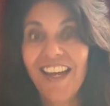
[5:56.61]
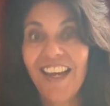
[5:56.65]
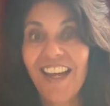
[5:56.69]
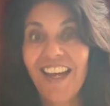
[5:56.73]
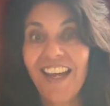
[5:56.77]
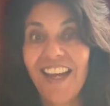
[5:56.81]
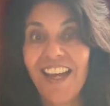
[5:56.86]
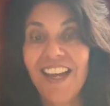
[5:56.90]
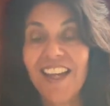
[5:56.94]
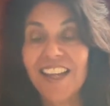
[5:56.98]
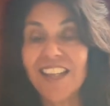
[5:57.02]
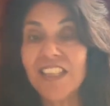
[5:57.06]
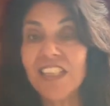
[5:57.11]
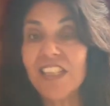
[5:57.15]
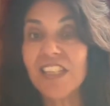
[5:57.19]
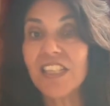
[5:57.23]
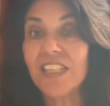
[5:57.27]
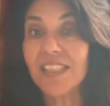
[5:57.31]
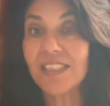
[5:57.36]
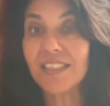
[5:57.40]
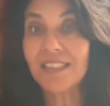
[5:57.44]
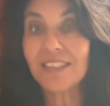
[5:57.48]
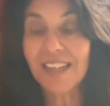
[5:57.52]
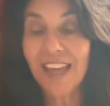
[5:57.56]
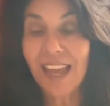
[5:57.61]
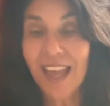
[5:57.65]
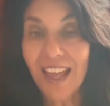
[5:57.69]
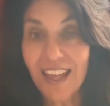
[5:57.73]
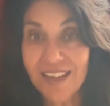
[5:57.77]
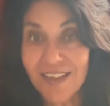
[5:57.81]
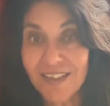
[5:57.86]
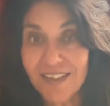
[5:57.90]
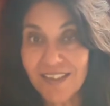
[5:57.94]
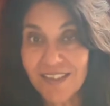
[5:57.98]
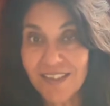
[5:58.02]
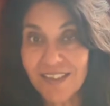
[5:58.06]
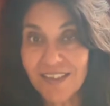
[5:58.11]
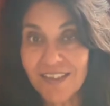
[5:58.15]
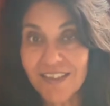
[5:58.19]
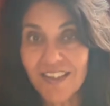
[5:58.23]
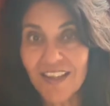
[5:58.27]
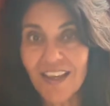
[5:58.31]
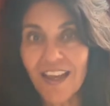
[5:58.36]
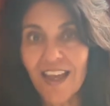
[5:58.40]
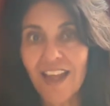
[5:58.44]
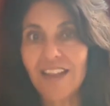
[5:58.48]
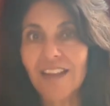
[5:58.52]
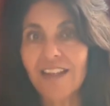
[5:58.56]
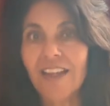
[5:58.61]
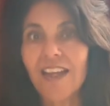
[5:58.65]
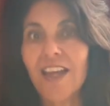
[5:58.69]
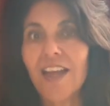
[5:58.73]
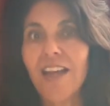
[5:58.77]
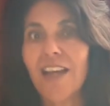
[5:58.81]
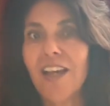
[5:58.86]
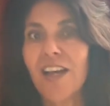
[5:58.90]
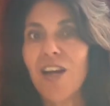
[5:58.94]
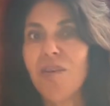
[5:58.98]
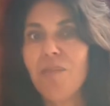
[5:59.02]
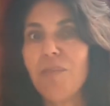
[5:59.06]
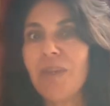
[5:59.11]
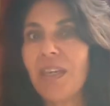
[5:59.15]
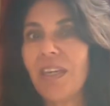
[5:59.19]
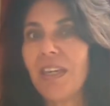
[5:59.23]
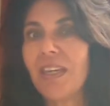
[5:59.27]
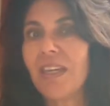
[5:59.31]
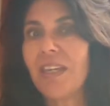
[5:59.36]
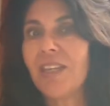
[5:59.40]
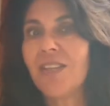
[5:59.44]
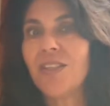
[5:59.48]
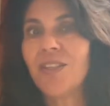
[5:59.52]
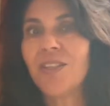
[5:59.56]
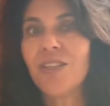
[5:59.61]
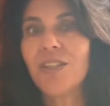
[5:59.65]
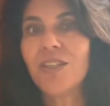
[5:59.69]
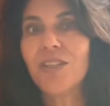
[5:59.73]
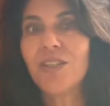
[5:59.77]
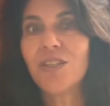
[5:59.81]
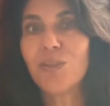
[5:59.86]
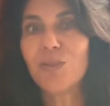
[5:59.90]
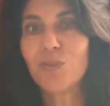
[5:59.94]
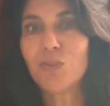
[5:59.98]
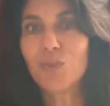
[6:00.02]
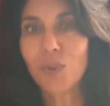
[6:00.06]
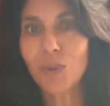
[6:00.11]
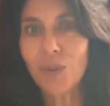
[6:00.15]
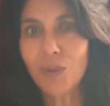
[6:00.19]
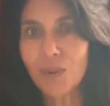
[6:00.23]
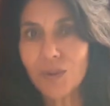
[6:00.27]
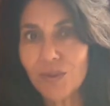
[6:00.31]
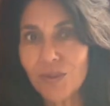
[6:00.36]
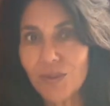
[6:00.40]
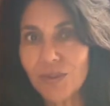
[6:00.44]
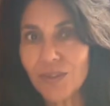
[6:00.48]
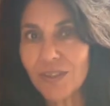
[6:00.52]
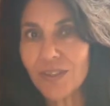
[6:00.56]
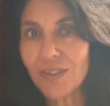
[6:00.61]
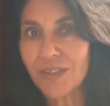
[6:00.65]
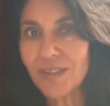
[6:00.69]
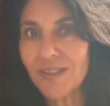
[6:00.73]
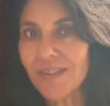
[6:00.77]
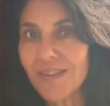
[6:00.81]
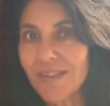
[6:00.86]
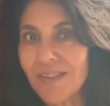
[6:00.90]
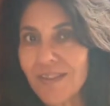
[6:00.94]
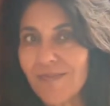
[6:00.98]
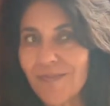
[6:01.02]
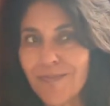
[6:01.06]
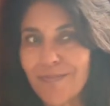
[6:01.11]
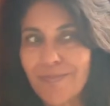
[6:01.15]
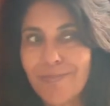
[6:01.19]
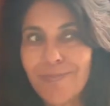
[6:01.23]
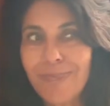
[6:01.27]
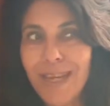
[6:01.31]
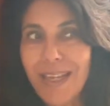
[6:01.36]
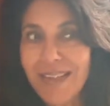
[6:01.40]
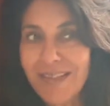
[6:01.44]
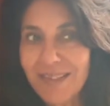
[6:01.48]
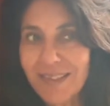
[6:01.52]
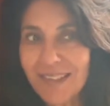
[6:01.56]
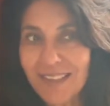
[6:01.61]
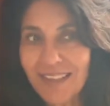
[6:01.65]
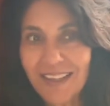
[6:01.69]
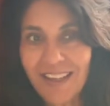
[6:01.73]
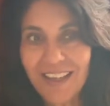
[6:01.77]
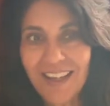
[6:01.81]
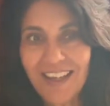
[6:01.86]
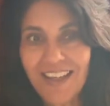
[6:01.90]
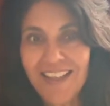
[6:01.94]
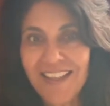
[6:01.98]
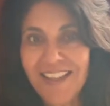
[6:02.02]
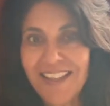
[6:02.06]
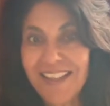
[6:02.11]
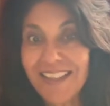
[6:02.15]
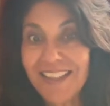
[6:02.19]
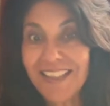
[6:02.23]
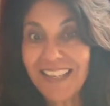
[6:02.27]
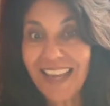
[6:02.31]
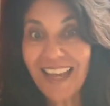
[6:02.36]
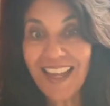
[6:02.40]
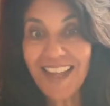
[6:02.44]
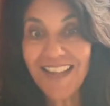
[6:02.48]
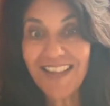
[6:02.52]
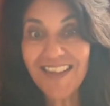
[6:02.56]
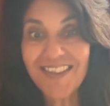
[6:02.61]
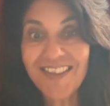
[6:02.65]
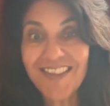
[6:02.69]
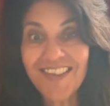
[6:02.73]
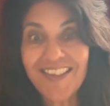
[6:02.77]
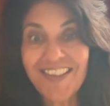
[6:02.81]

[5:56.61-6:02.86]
and intense, and coming into this world is messy and intense.